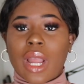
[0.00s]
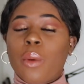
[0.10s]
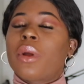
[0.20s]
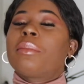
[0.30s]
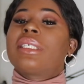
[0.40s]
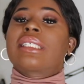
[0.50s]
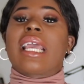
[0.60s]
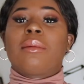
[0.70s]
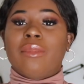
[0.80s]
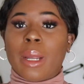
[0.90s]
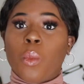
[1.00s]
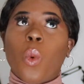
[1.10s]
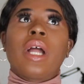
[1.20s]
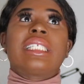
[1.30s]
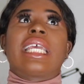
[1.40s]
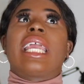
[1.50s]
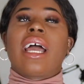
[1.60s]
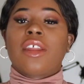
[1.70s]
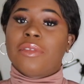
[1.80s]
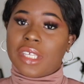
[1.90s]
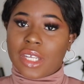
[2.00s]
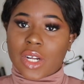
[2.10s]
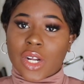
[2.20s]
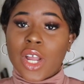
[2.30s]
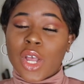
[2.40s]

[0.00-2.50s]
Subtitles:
I want to be scammed by one day out of the year.